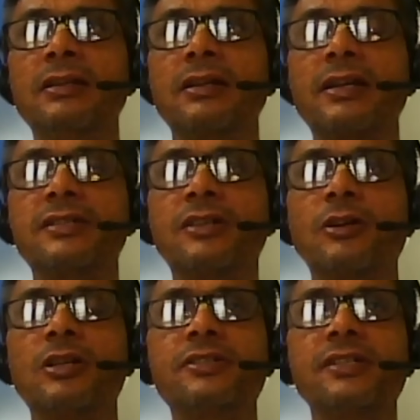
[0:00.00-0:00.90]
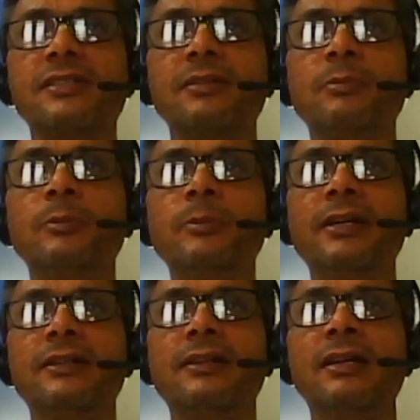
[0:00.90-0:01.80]
Krishna consciousness movement,
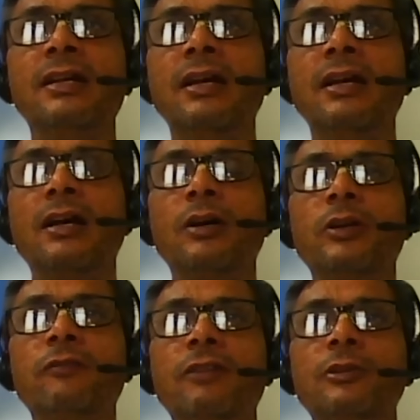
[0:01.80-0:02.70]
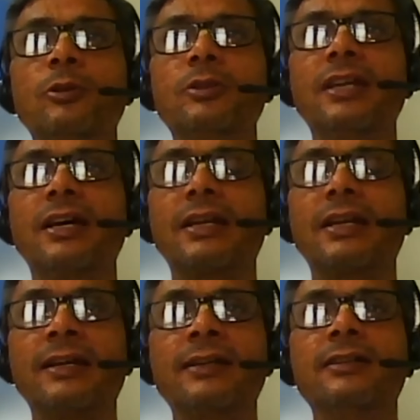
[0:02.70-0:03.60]
even though they are
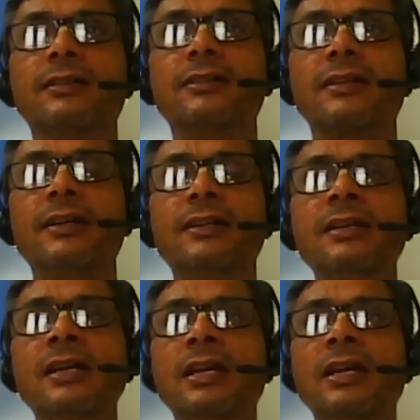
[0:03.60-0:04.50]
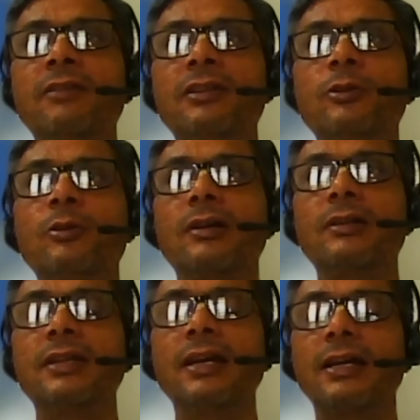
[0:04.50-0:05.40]
egg, right? Even though
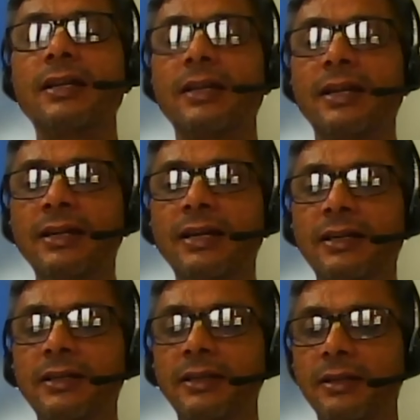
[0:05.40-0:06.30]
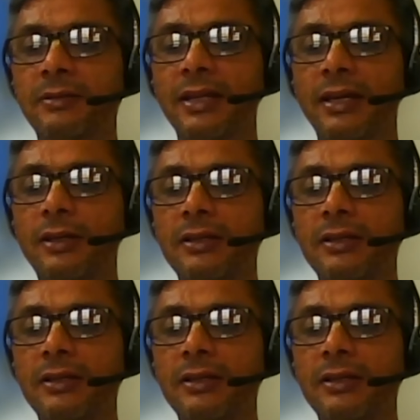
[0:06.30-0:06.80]
they are egg and their